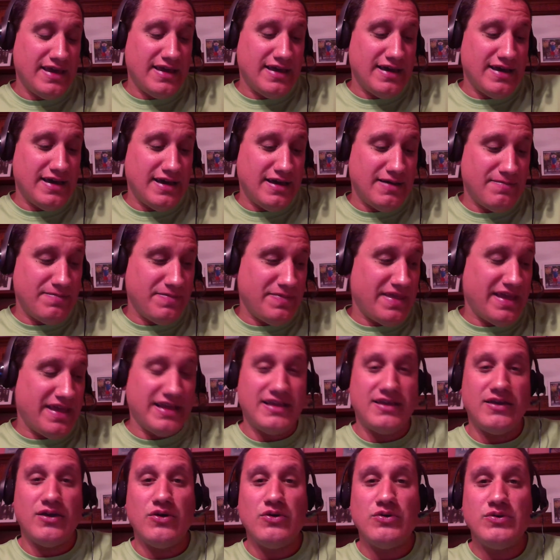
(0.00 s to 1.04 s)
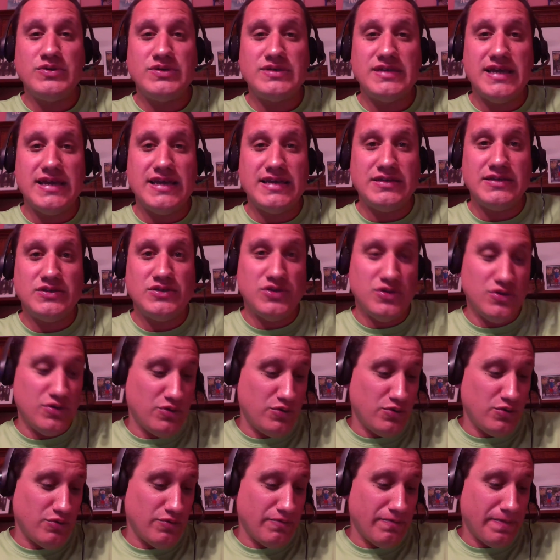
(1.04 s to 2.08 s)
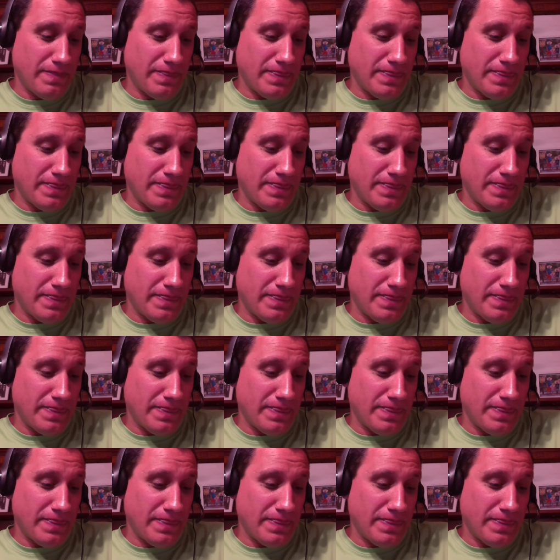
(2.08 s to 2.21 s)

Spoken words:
that goes into.